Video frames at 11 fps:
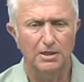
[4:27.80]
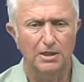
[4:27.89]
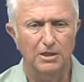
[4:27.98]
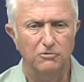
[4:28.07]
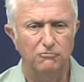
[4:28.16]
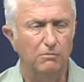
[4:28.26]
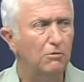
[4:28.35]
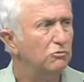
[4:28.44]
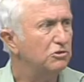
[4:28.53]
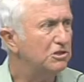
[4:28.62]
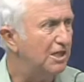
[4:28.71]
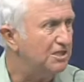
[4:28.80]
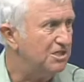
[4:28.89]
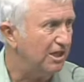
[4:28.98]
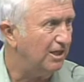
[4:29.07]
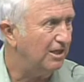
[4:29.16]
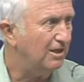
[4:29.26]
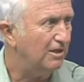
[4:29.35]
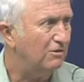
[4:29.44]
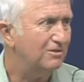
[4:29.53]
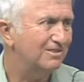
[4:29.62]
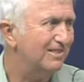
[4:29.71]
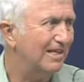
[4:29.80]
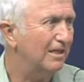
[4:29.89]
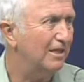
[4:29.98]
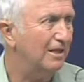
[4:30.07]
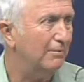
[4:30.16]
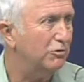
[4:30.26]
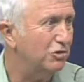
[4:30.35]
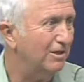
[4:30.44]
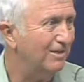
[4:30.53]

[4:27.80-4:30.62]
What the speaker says: think it's remote sensing. It's satellite imaging.